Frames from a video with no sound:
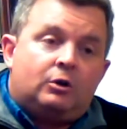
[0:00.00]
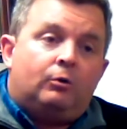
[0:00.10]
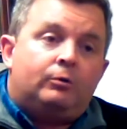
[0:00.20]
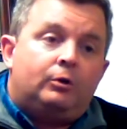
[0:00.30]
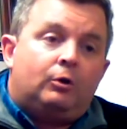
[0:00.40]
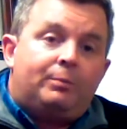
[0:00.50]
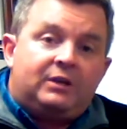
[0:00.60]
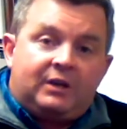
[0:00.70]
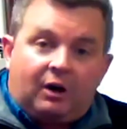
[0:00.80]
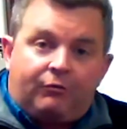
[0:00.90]
So,
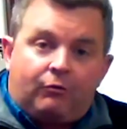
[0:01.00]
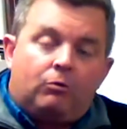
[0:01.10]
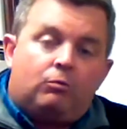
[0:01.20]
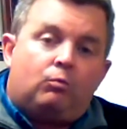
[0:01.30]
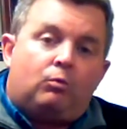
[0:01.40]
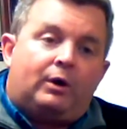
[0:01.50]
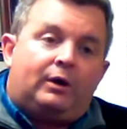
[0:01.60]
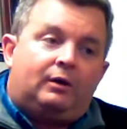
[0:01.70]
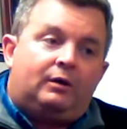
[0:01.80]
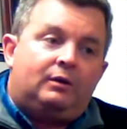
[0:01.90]
be careful
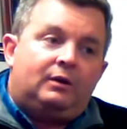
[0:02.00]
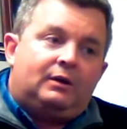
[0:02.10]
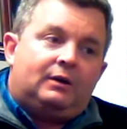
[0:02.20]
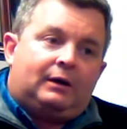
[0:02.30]
when